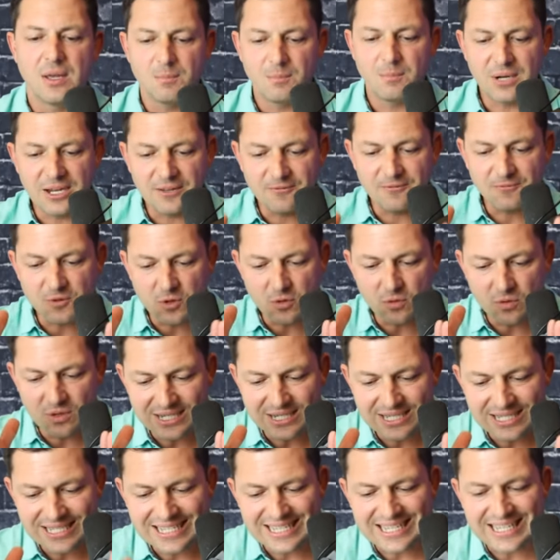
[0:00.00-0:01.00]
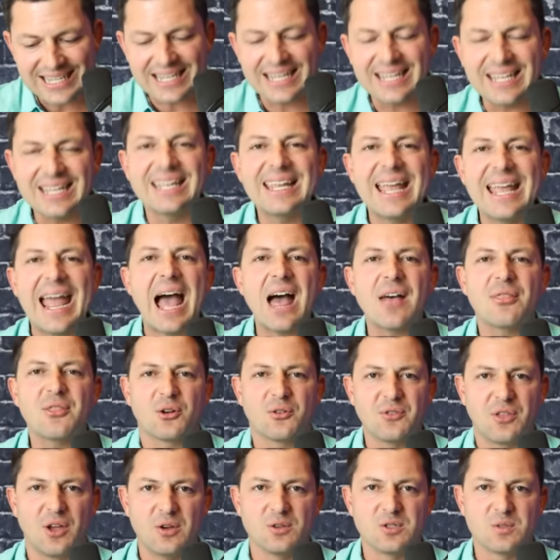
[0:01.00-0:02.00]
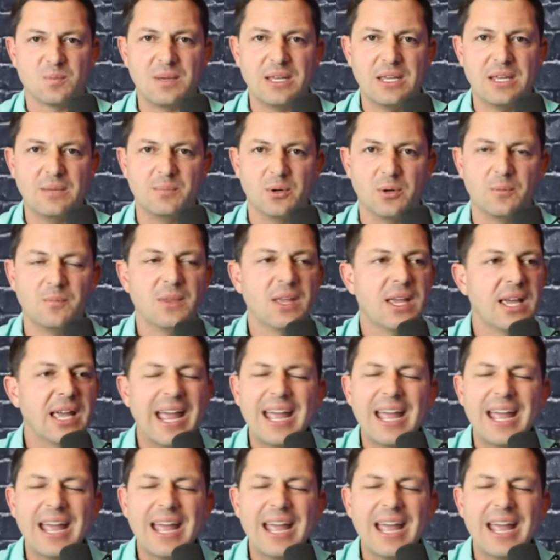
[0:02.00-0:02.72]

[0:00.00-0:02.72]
But if you gather those people.